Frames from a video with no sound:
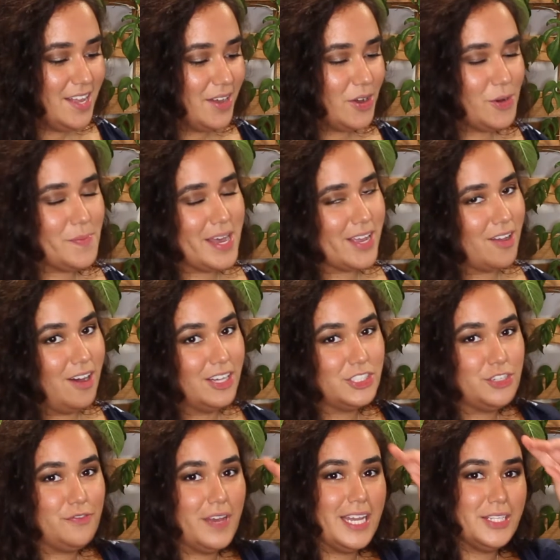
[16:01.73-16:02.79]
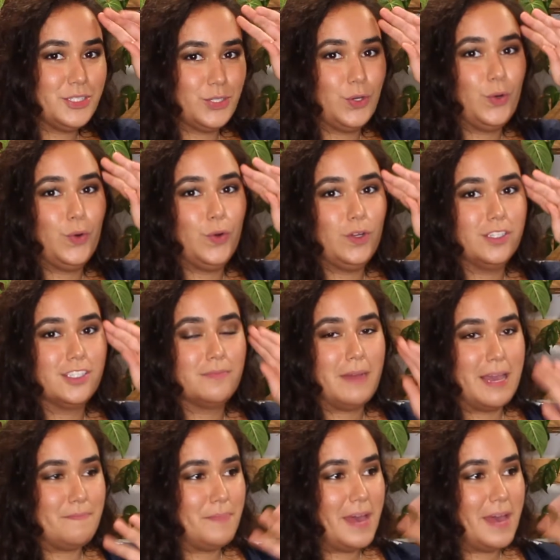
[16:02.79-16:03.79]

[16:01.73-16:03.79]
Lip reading: Oh my gosh, if I told my